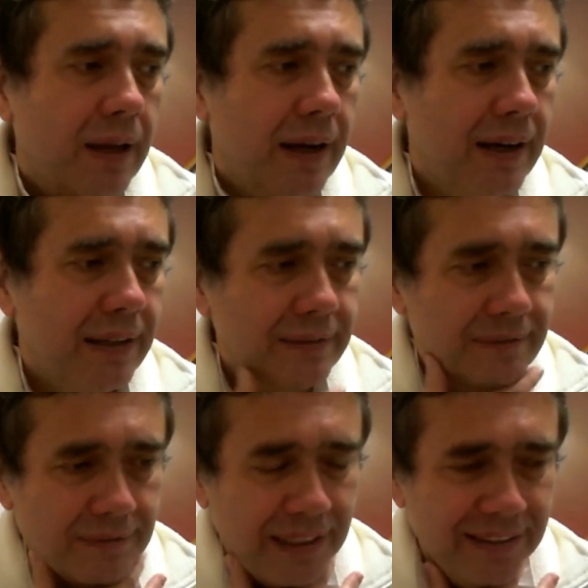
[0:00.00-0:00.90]

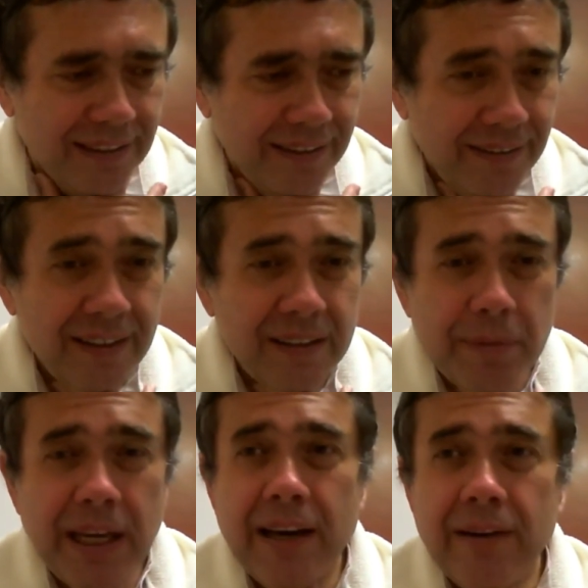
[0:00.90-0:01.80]
And I think the
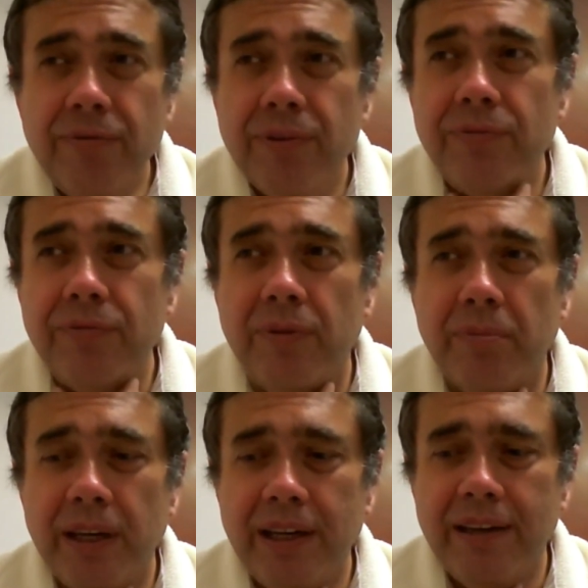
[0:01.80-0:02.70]
main effort for
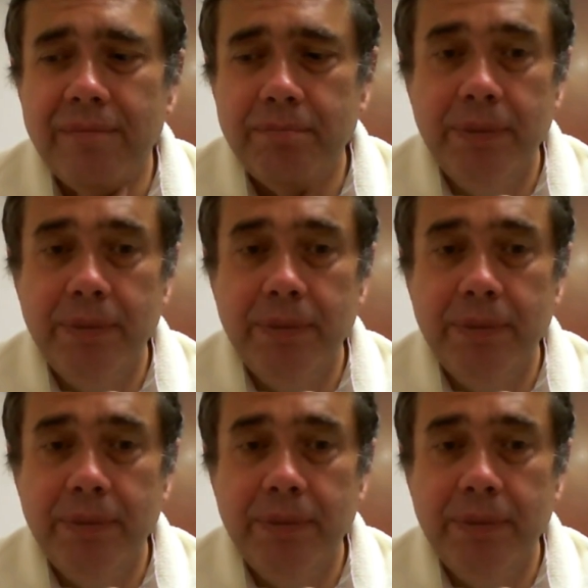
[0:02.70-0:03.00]
me